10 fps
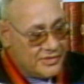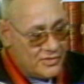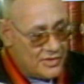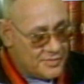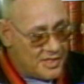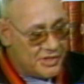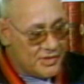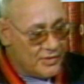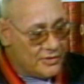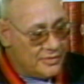which caused my
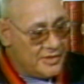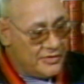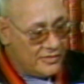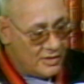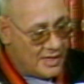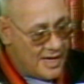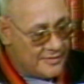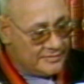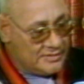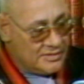shoulder to be tore
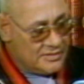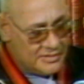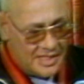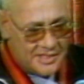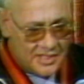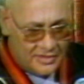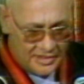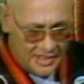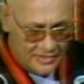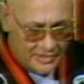out. That's held
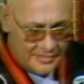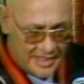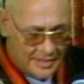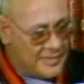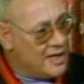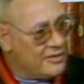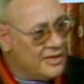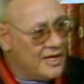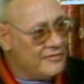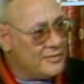together with about 1.5
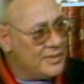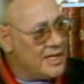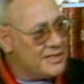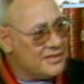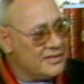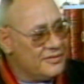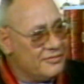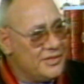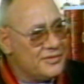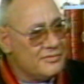pounds of plastic and
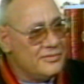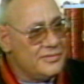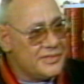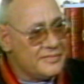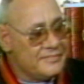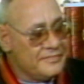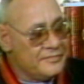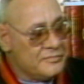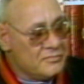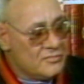3 screws.
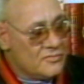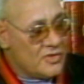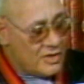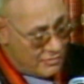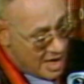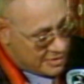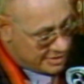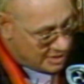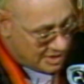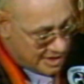Took a round
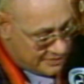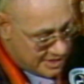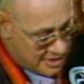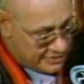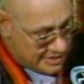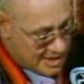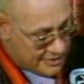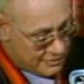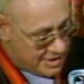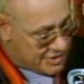in the leg there, took
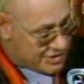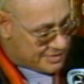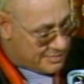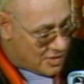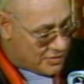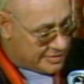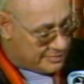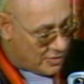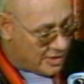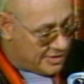out 3 inches of bone
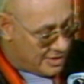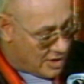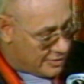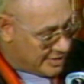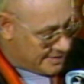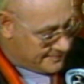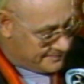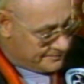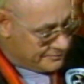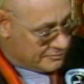and part of the artery.
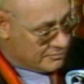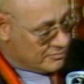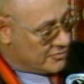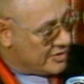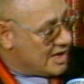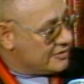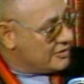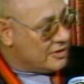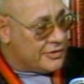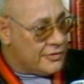Took out
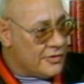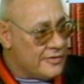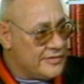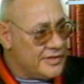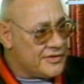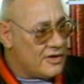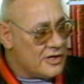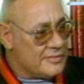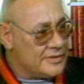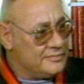the ulnar nerve in this
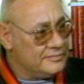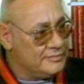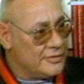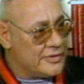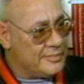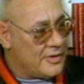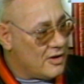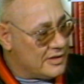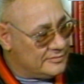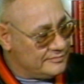arm and blew it
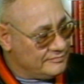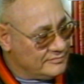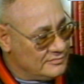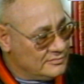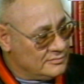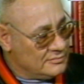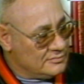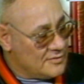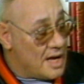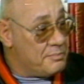apart.
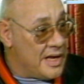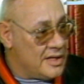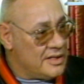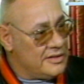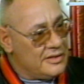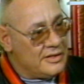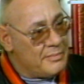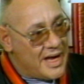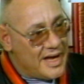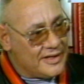Got bayoneted in the
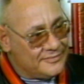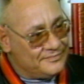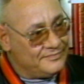back.